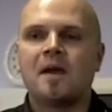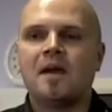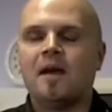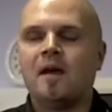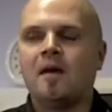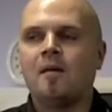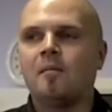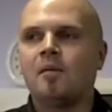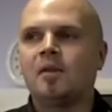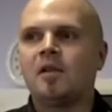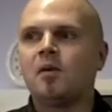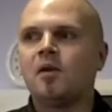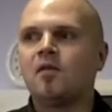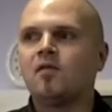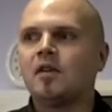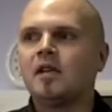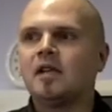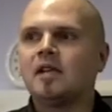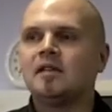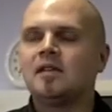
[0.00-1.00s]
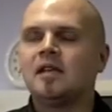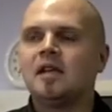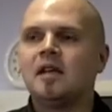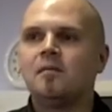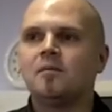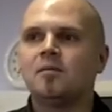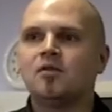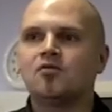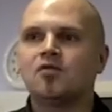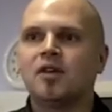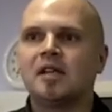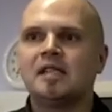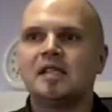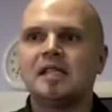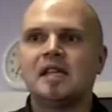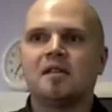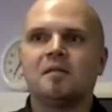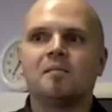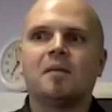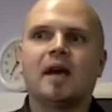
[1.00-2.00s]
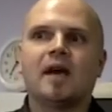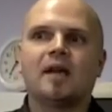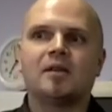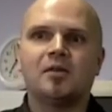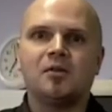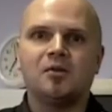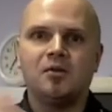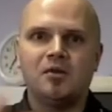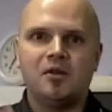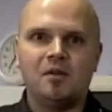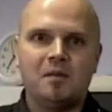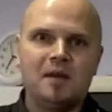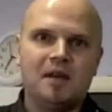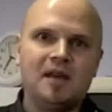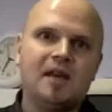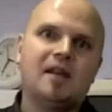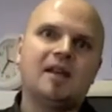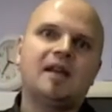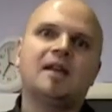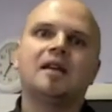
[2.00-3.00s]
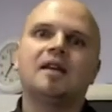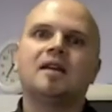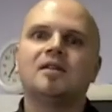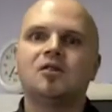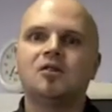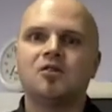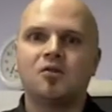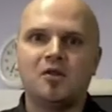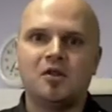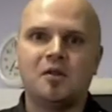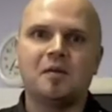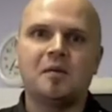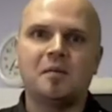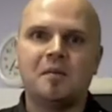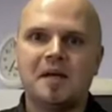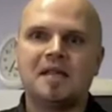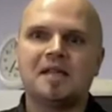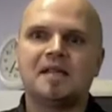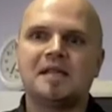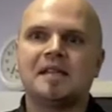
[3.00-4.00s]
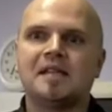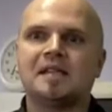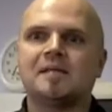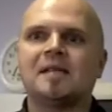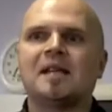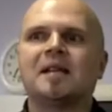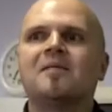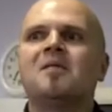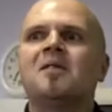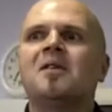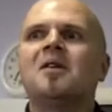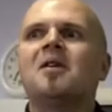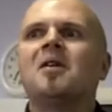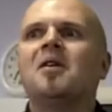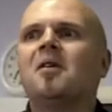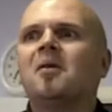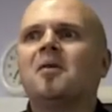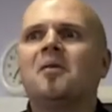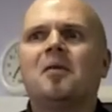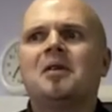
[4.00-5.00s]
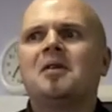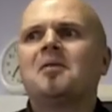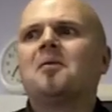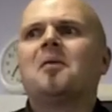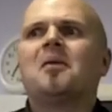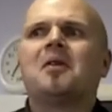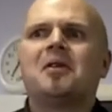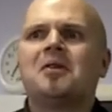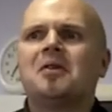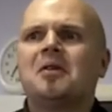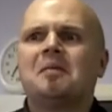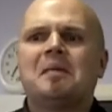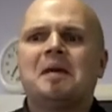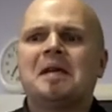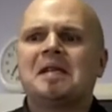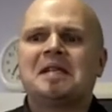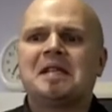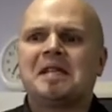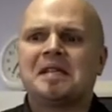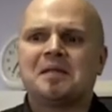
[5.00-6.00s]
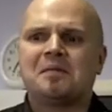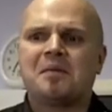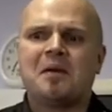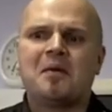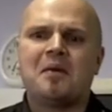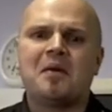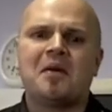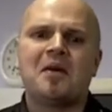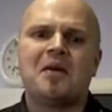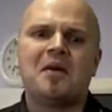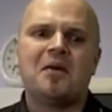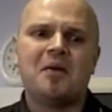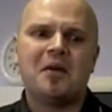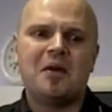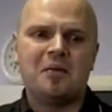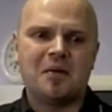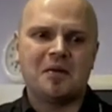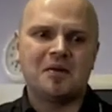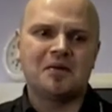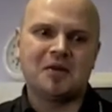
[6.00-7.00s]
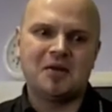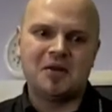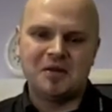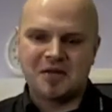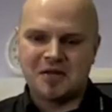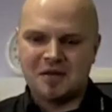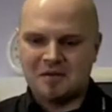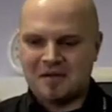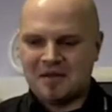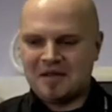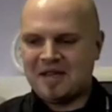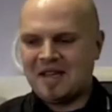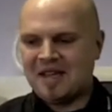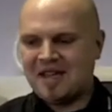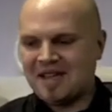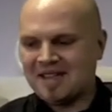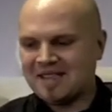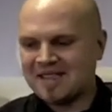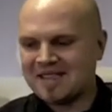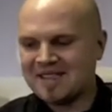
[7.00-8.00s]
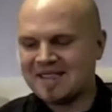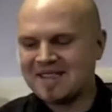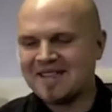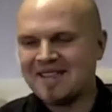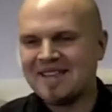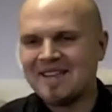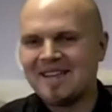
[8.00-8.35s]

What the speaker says: But then whenever it came to trying to take them back to the beginning and showing them the basics, it's like, well, you don't want to do the basics. We want to do something else.